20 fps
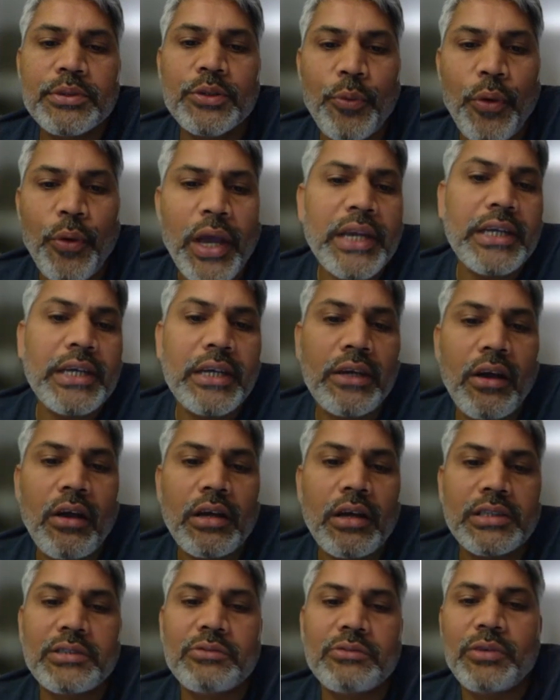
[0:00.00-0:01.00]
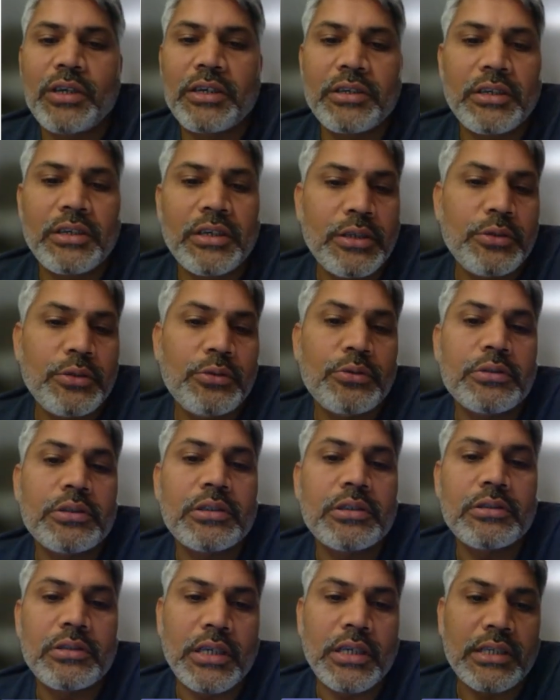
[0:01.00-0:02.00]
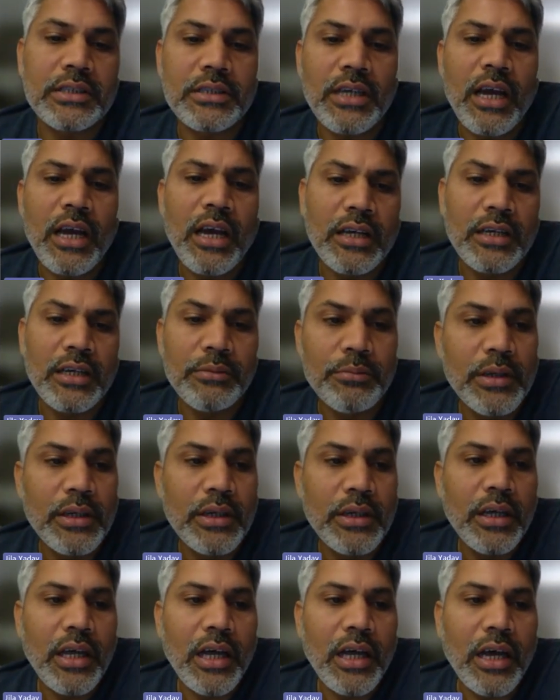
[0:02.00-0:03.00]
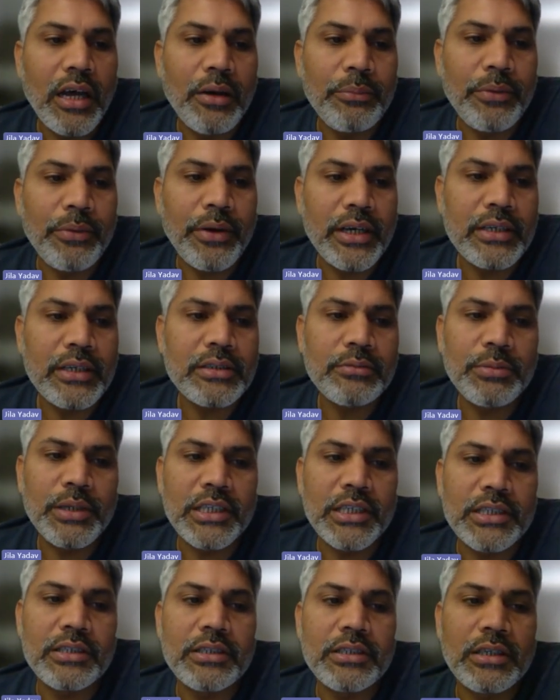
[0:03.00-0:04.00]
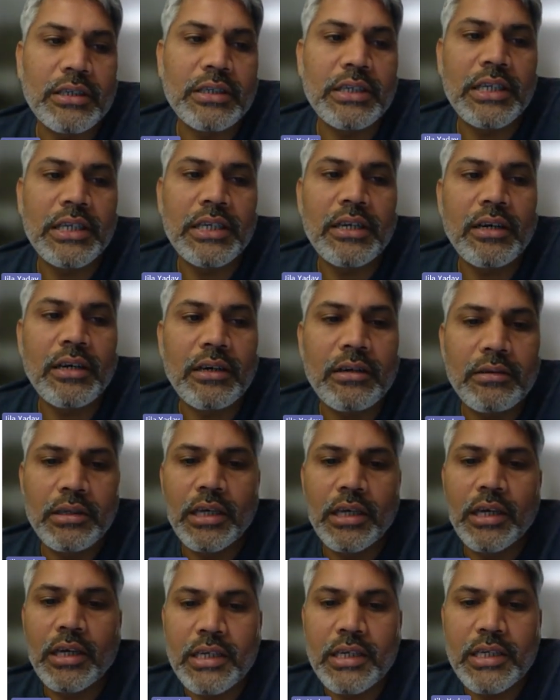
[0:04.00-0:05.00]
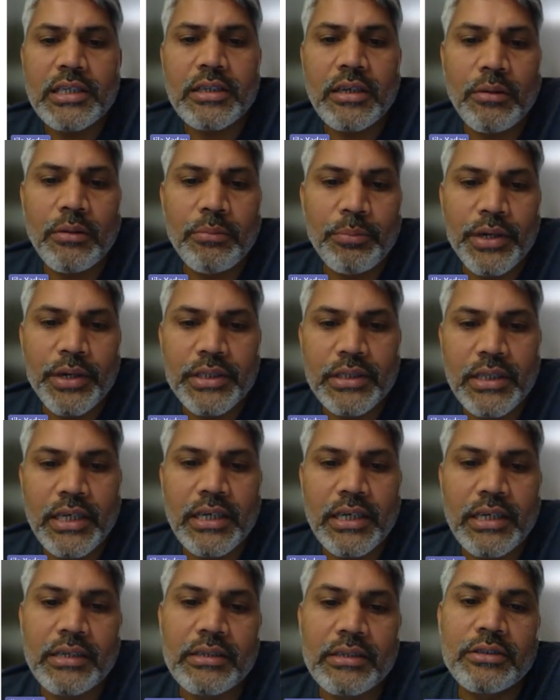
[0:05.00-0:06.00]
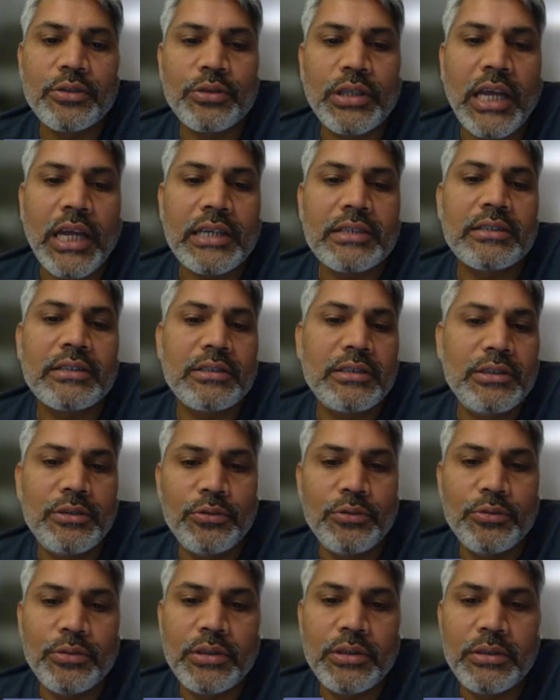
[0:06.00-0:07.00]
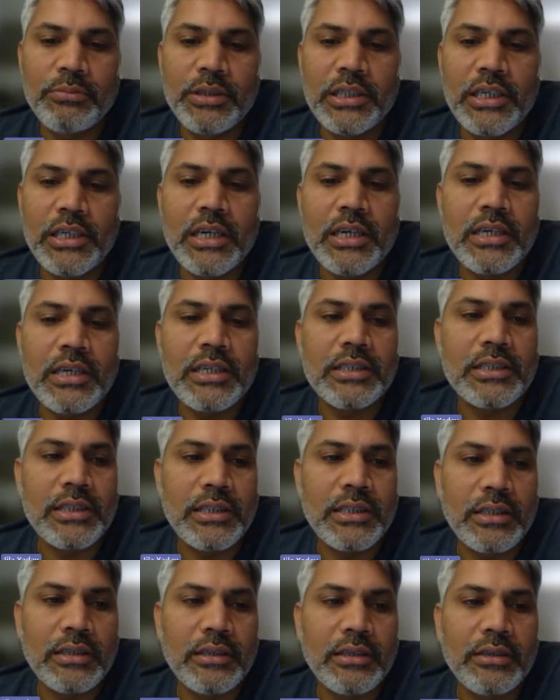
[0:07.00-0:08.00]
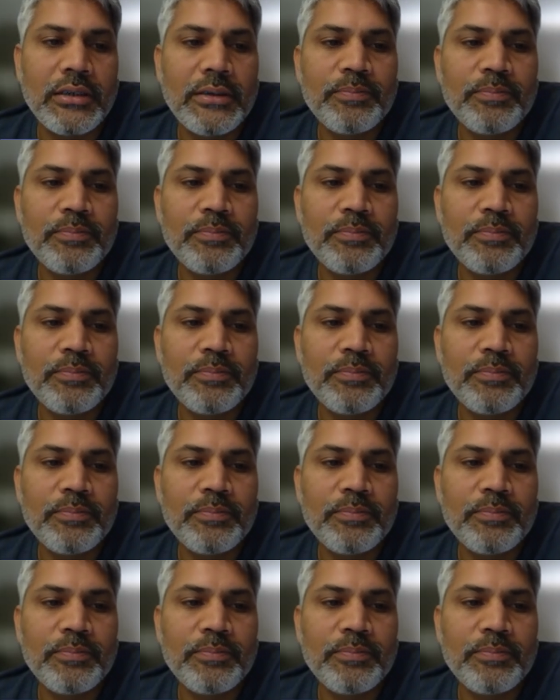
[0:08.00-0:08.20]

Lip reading: query costs will reduce 6 times, right? Because the data is compressed there. So you immediately see the